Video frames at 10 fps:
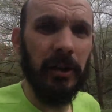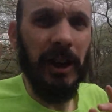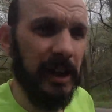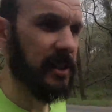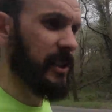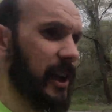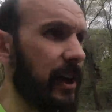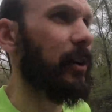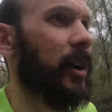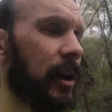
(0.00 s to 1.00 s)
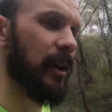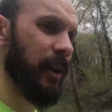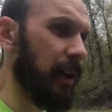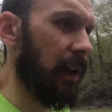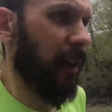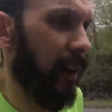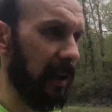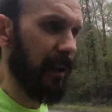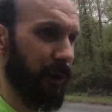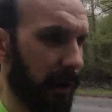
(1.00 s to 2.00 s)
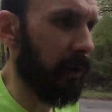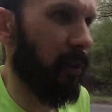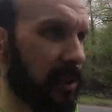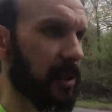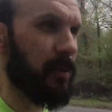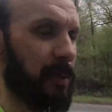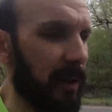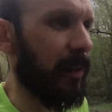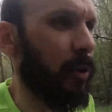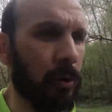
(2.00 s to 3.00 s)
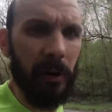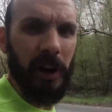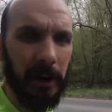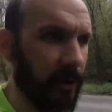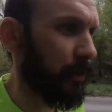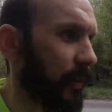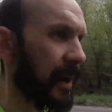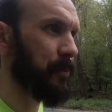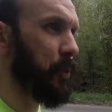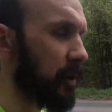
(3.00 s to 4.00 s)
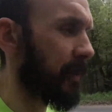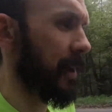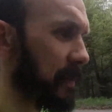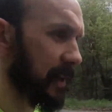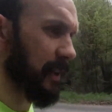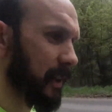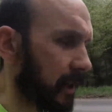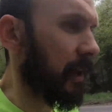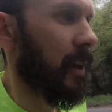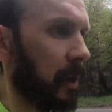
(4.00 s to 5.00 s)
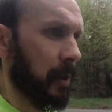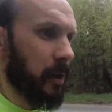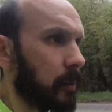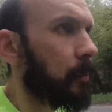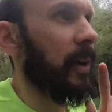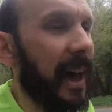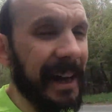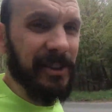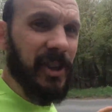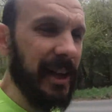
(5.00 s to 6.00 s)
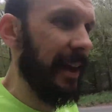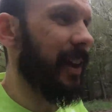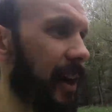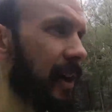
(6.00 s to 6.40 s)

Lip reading: guys know I love Hoka, and some of you might think, oh, Hoka fanboy moment. But actually,